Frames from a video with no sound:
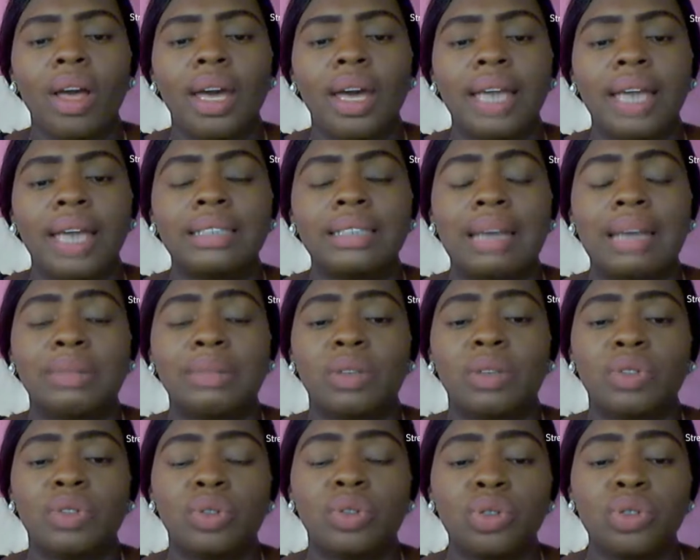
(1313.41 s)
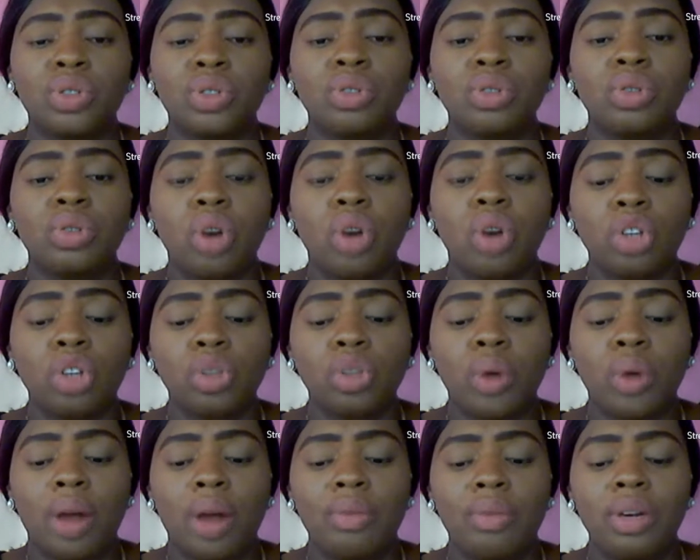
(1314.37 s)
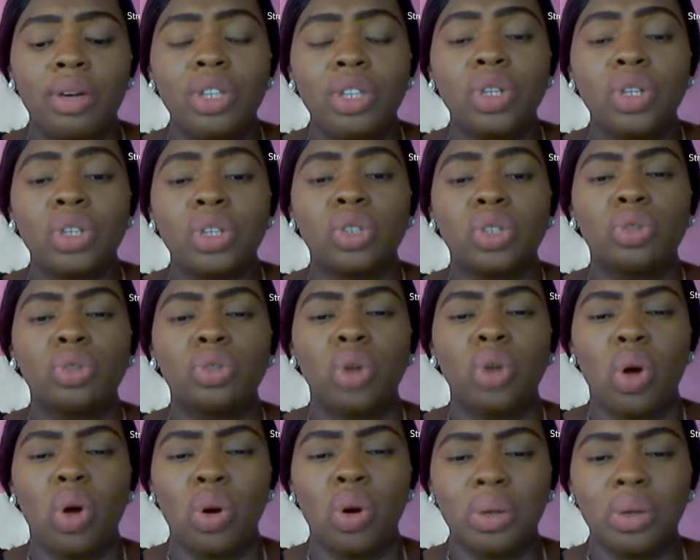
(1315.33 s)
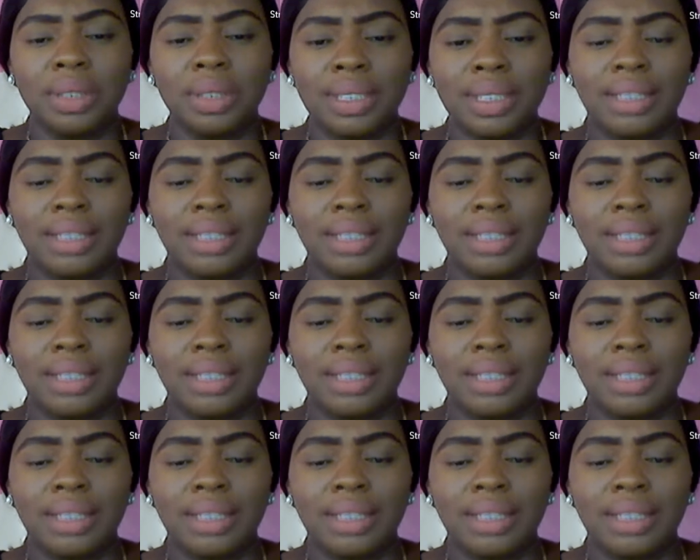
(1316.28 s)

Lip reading: in terms of social, cultural, and religious laws.